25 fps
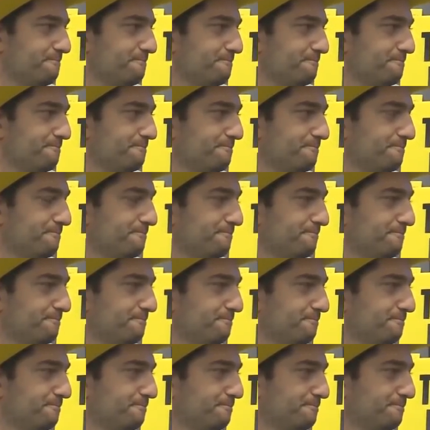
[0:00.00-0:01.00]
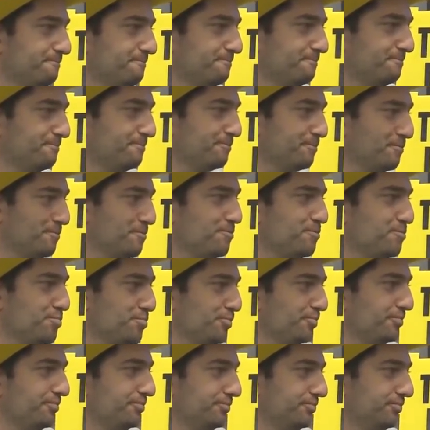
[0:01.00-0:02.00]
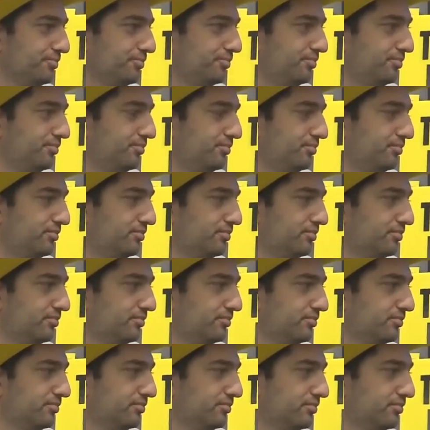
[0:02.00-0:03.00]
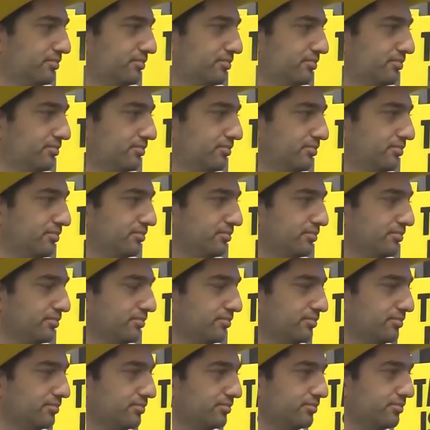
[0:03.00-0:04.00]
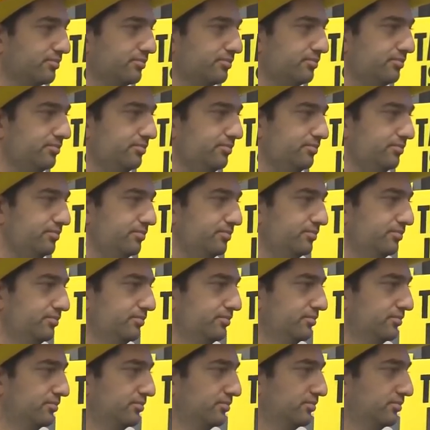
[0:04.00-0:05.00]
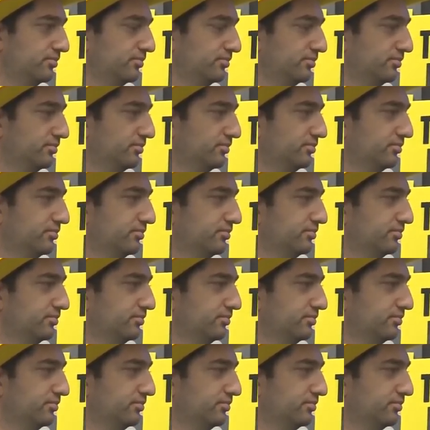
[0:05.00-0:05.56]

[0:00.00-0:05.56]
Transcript: (silent)